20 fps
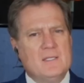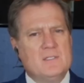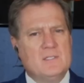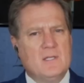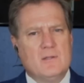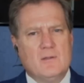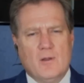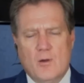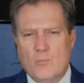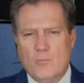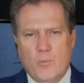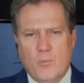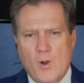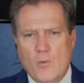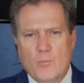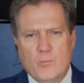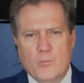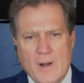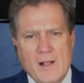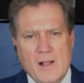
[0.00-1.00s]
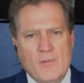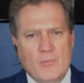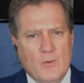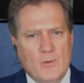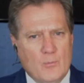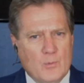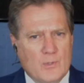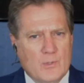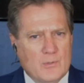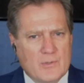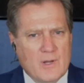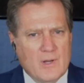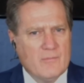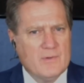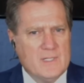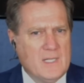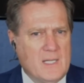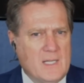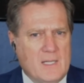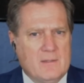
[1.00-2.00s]
tell you around the world
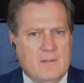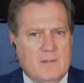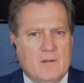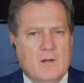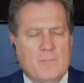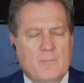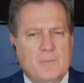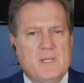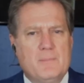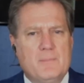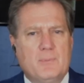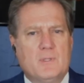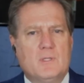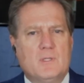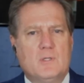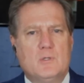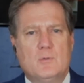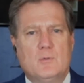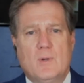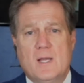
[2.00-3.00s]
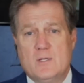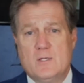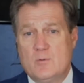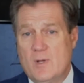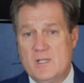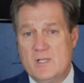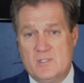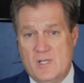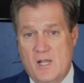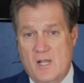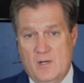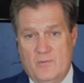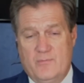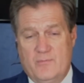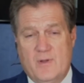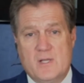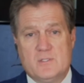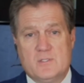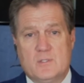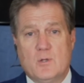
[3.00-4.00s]
every day there are people who, at great
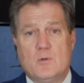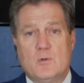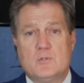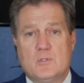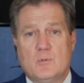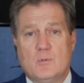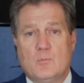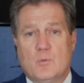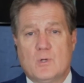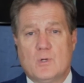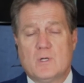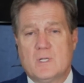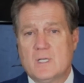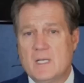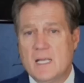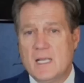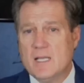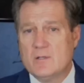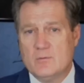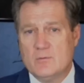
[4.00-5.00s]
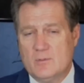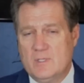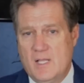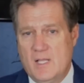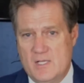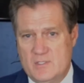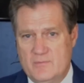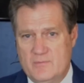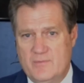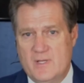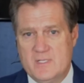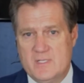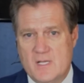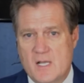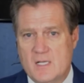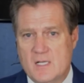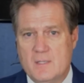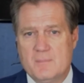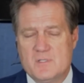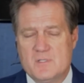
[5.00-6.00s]
sacrifice, go to work and handle classified
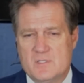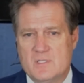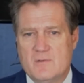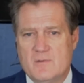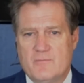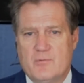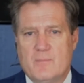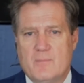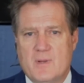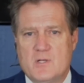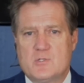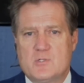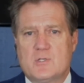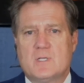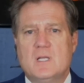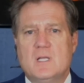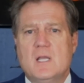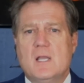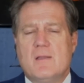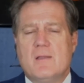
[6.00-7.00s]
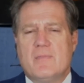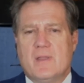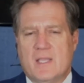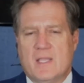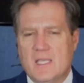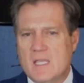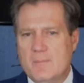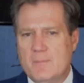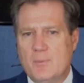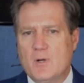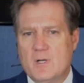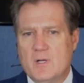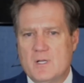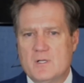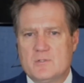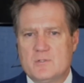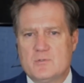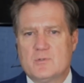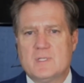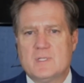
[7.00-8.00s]
documents and information that keep our
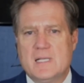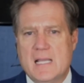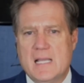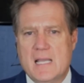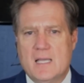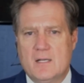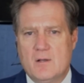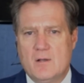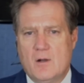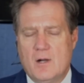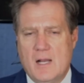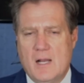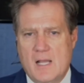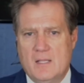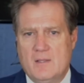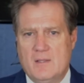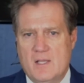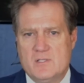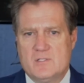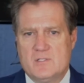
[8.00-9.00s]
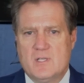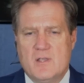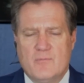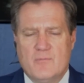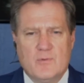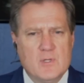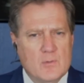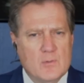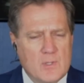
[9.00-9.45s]
country and our allies safe. When you